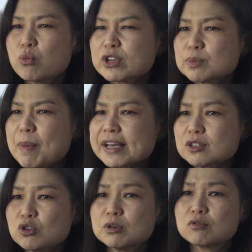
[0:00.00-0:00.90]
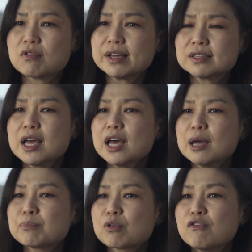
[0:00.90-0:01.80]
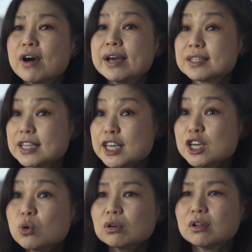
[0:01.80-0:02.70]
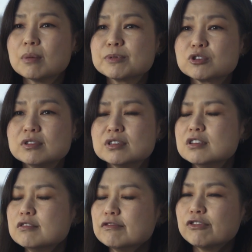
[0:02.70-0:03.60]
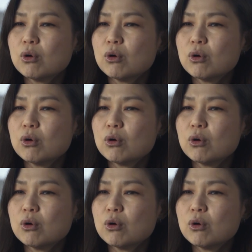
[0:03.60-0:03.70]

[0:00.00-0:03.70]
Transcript: respects human rights, and provides equal opportunity